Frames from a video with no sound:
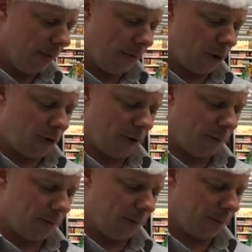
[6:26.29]
For
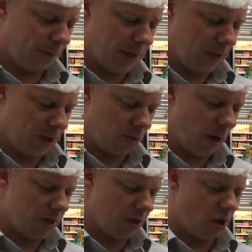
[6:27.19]
this
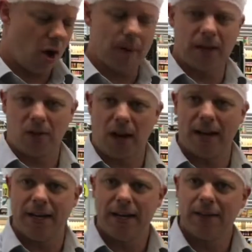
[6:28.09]
situation, I'm going to
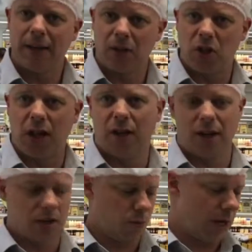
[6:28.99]
say that the chicken
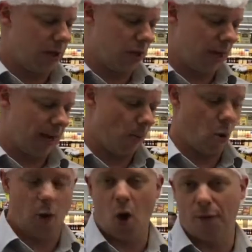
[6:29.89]
has reached, or
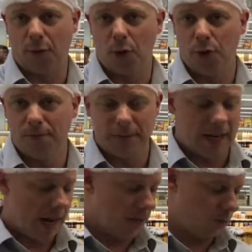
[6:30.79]
the hot food
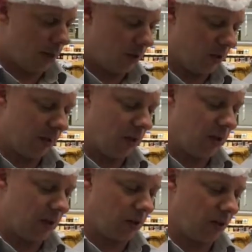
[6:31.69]
has reached
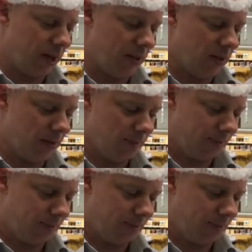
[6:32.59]
76 degrees.